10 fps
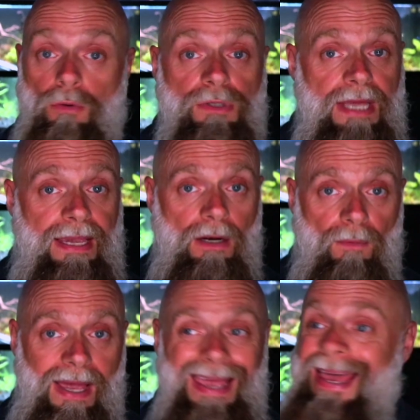You take it
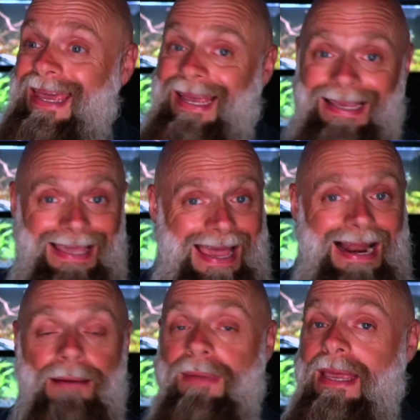away, it
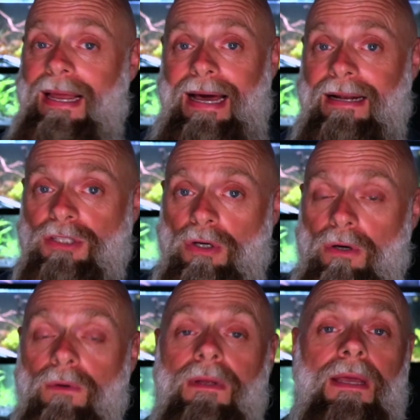cannot make it on its
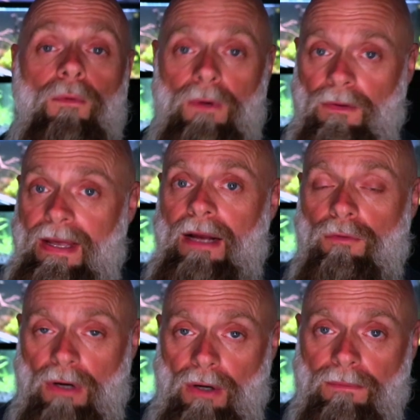own, it will not
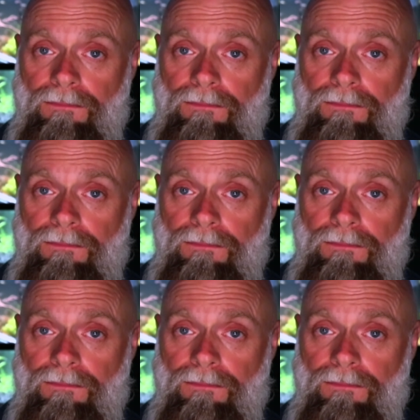grow.